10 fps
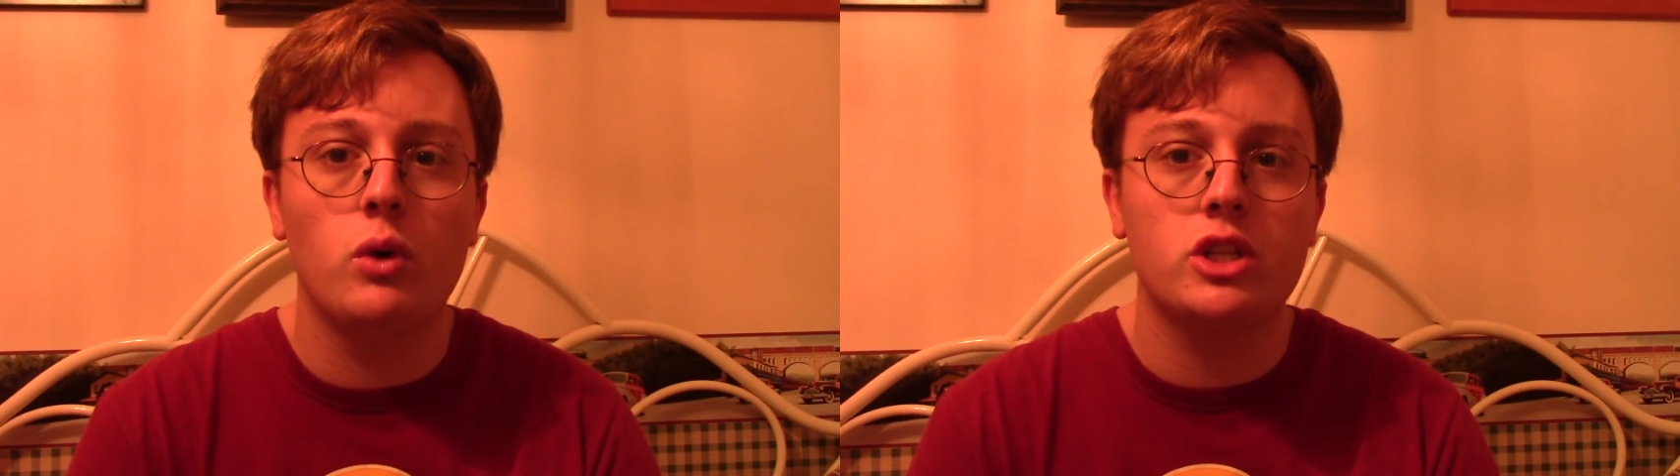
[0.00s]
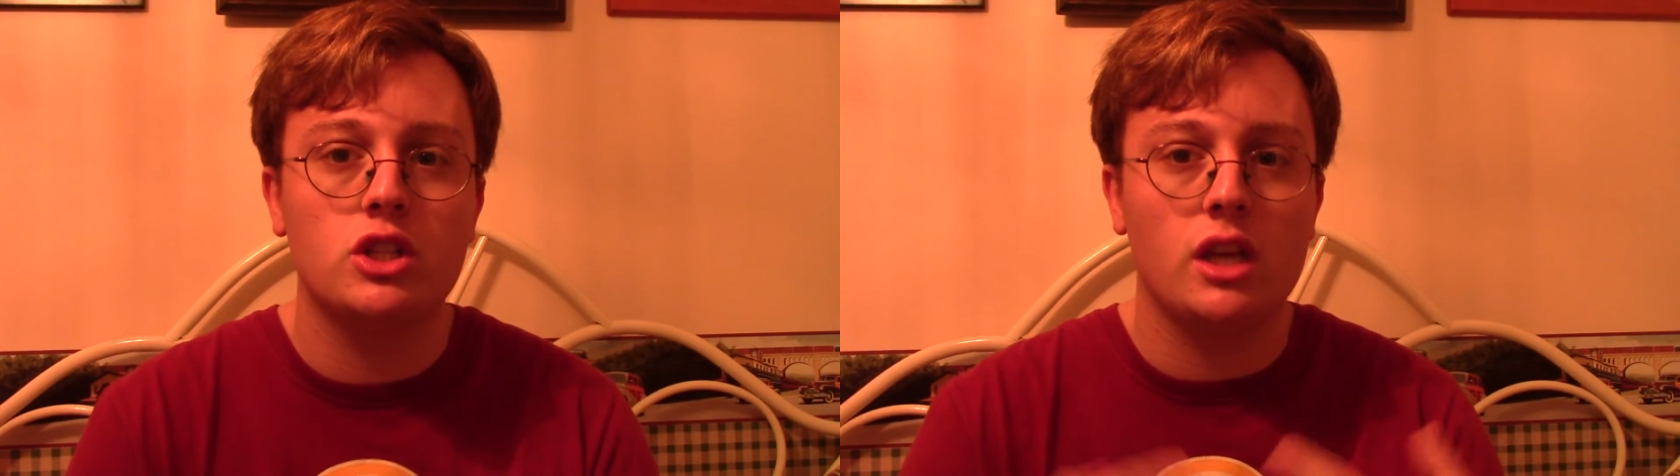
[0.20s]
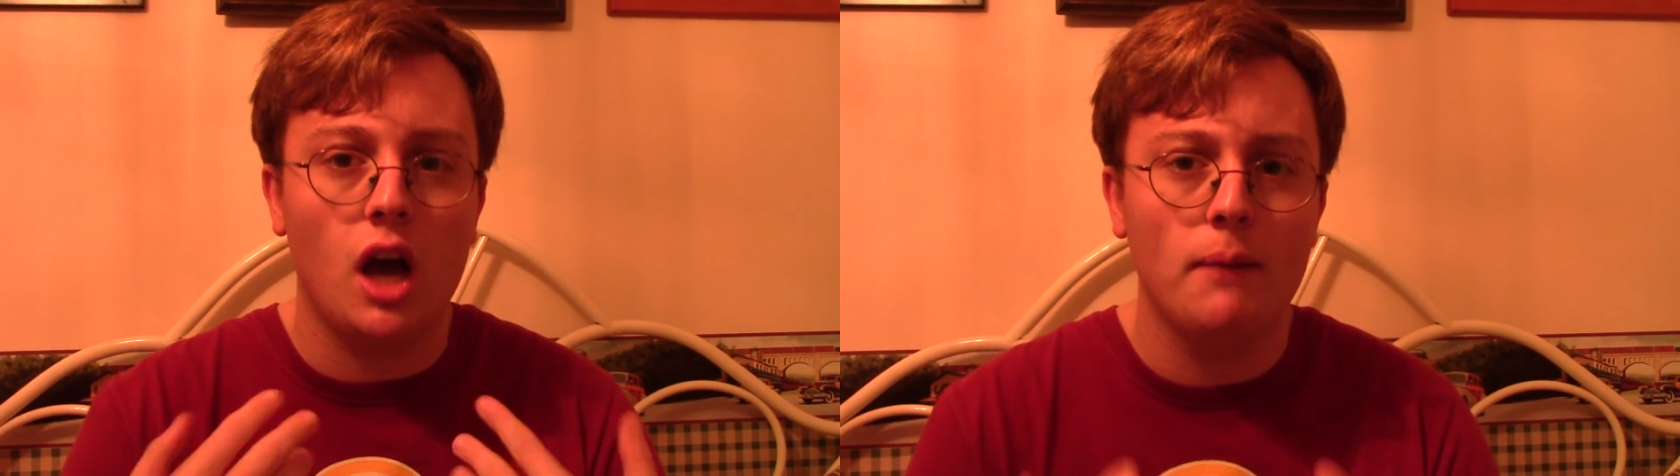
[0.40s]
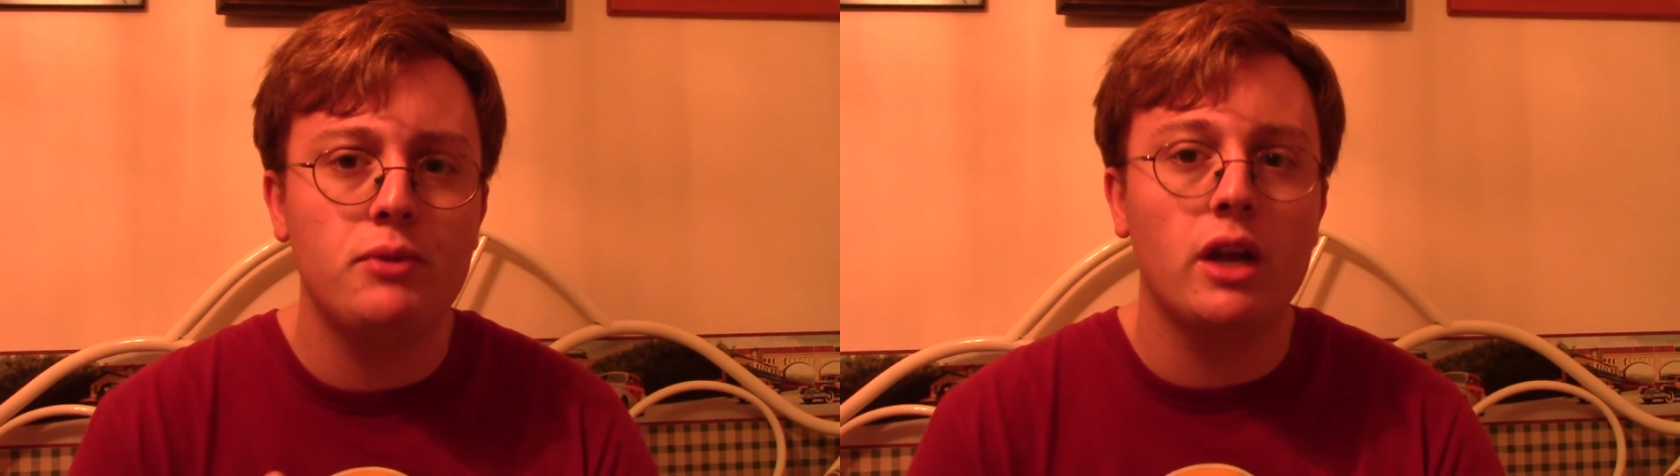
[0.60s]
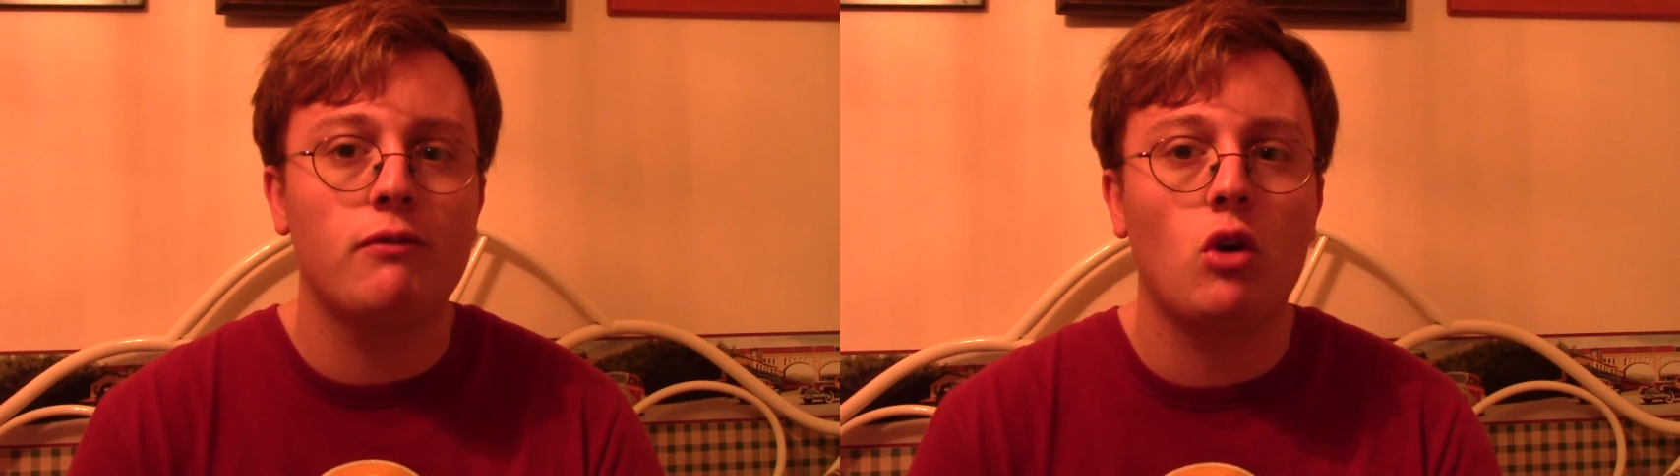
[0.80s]
which is the
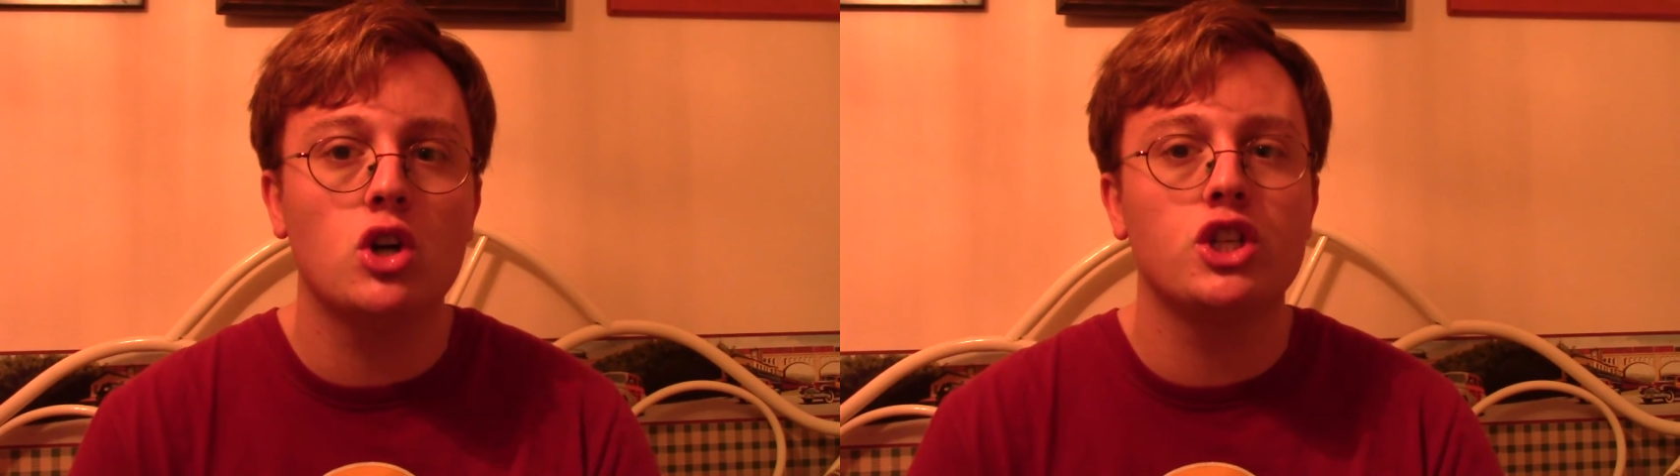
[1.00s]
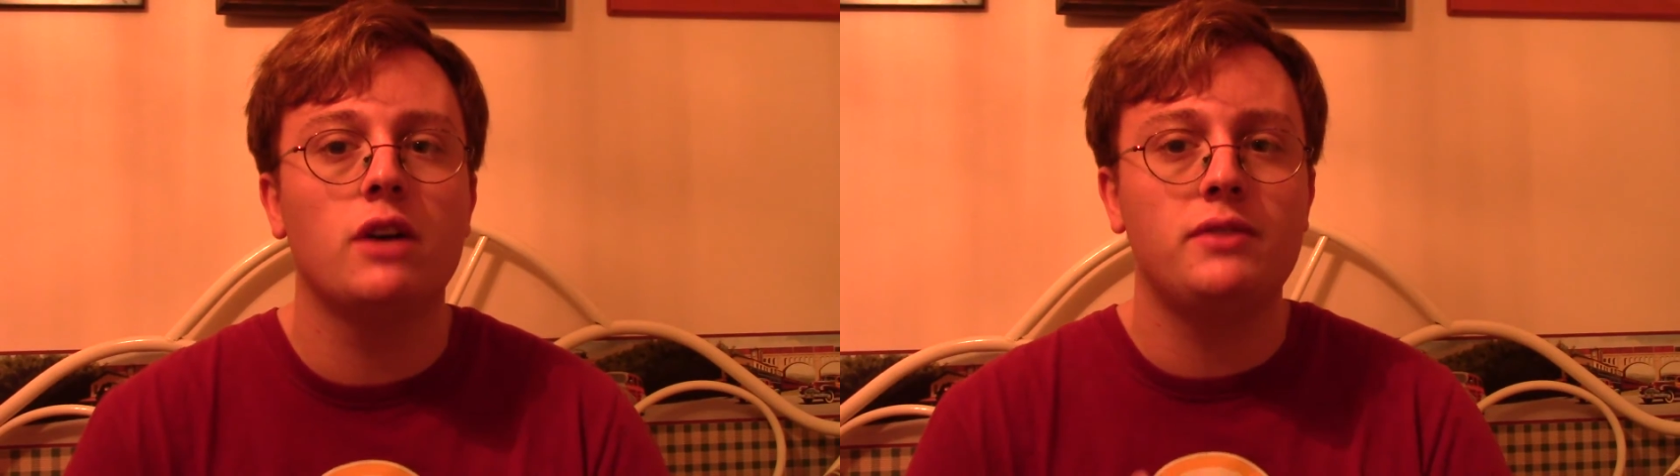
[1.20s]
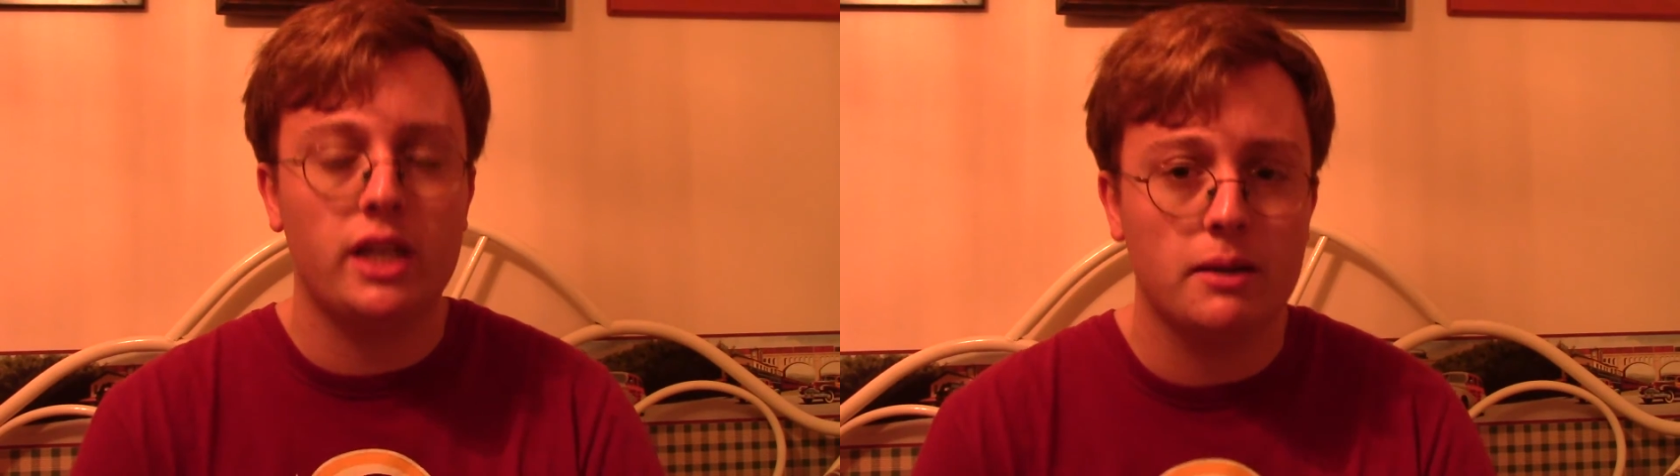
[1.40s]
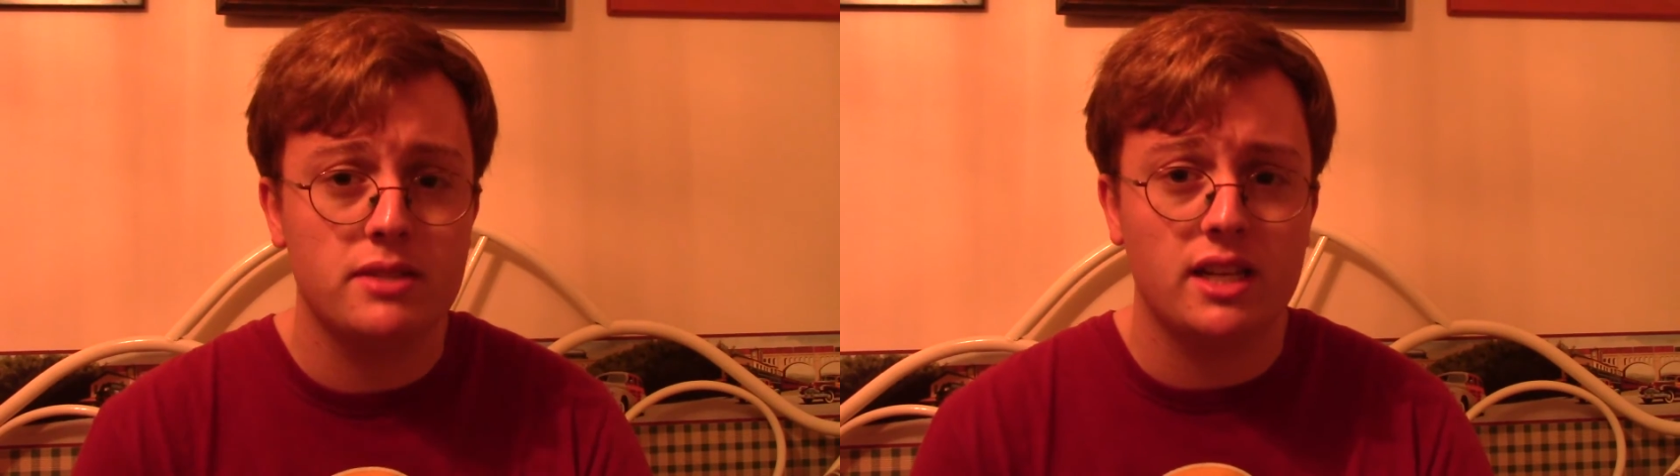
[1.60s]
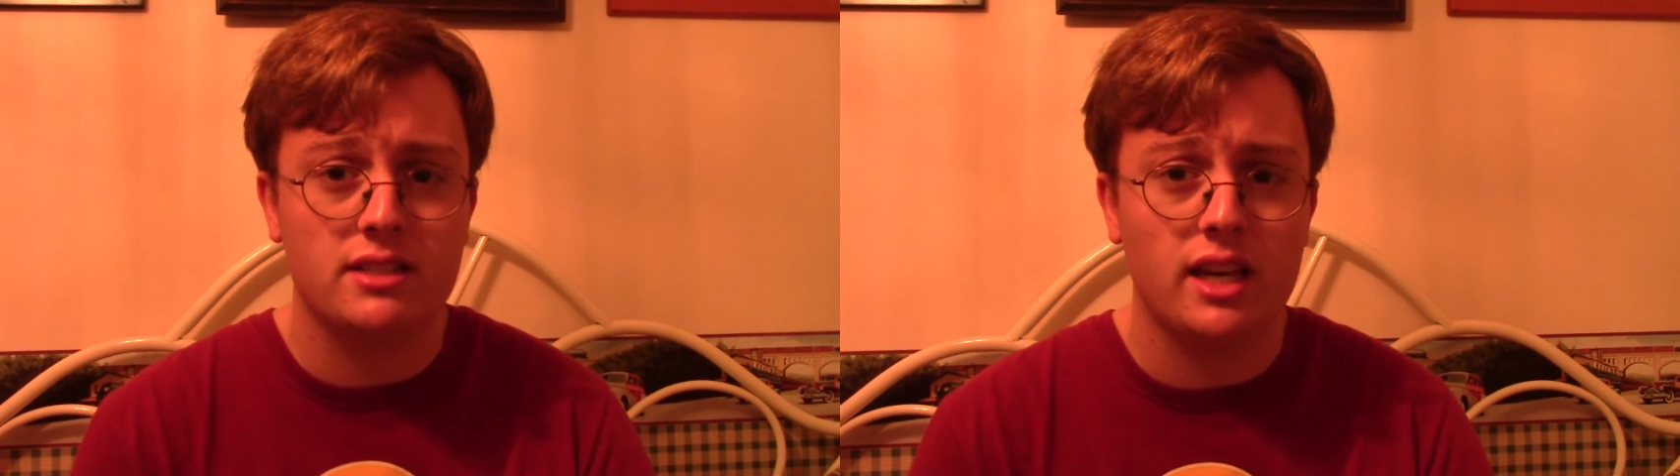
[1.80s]
updated version of
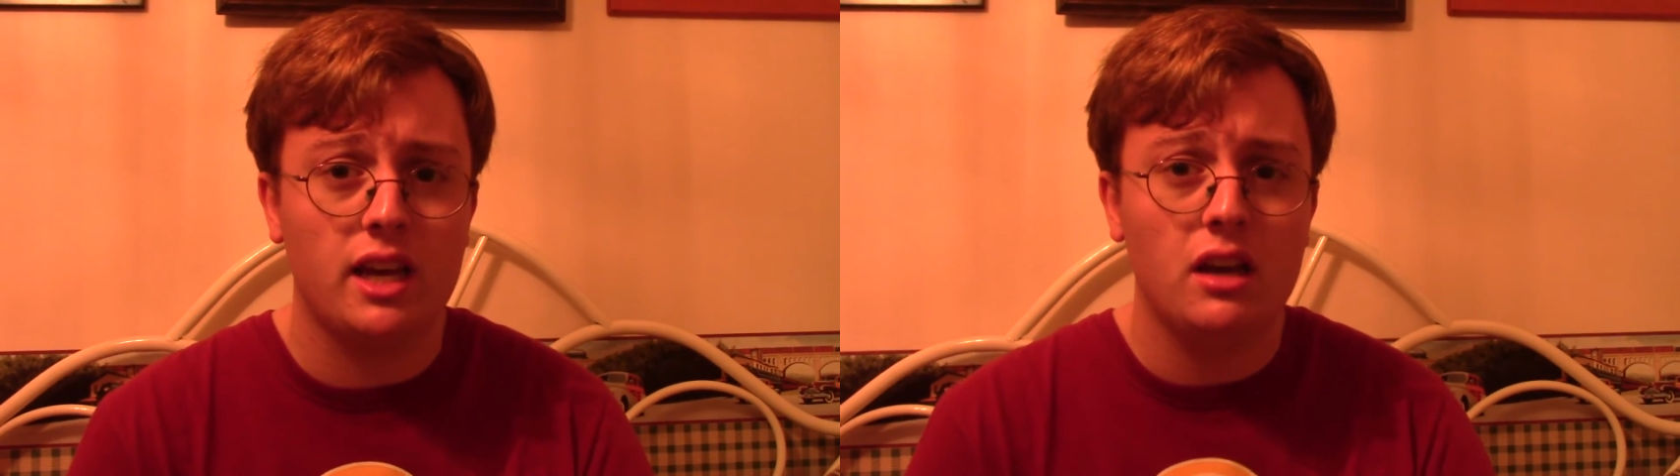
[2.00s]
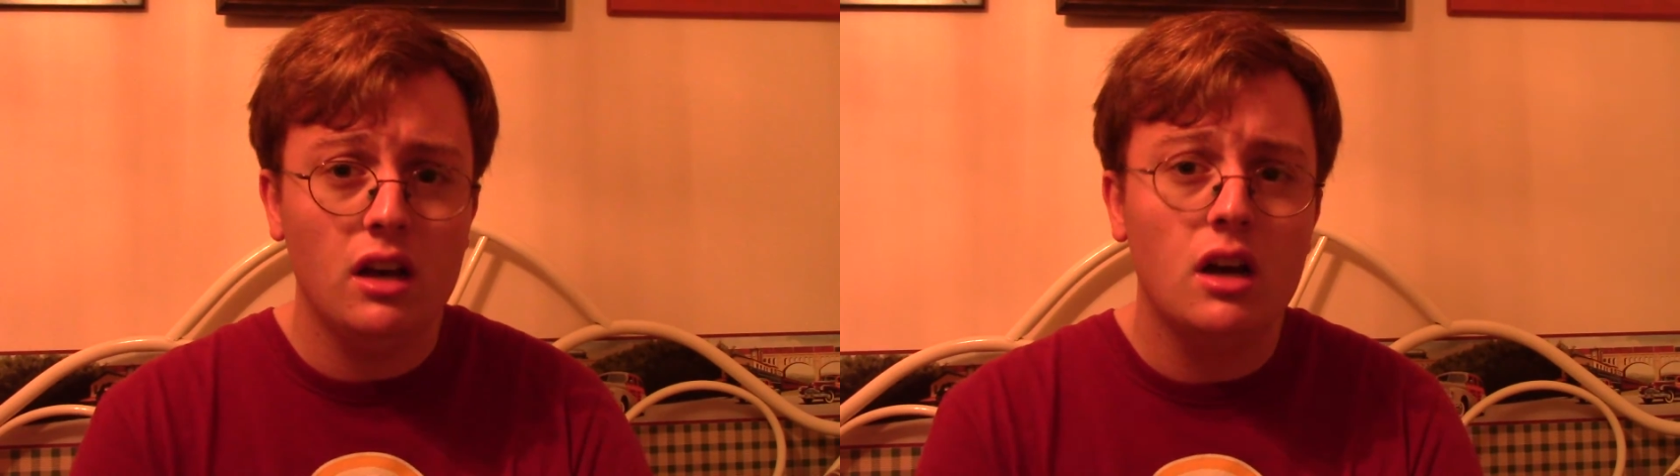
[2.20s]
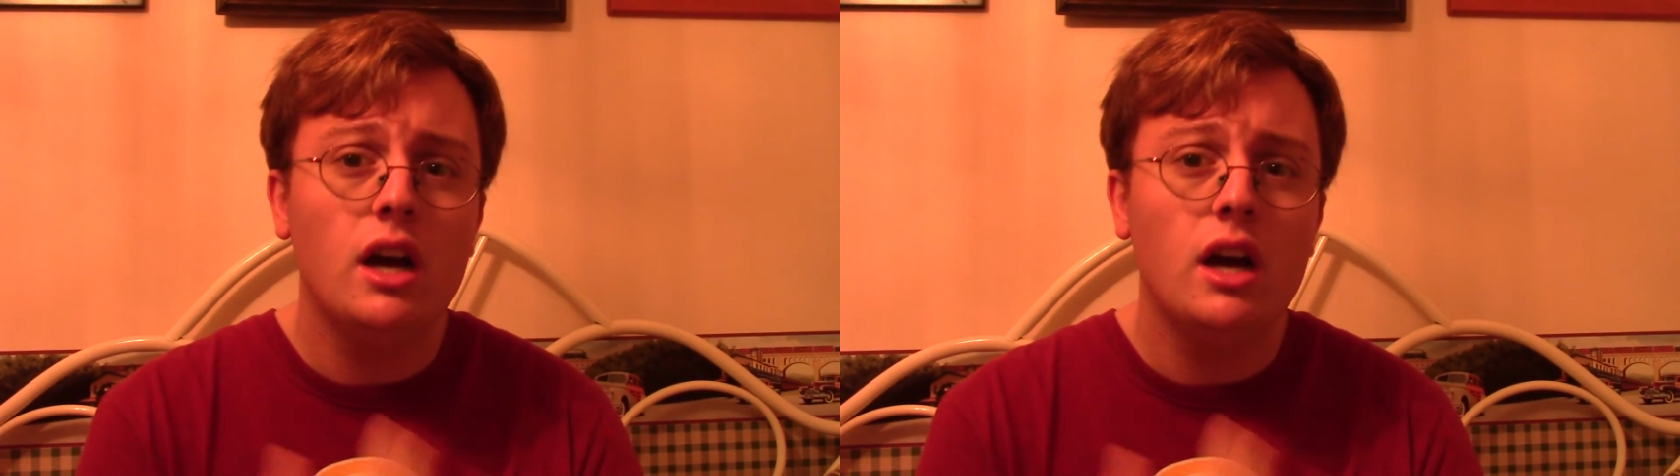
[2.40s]
TMCC.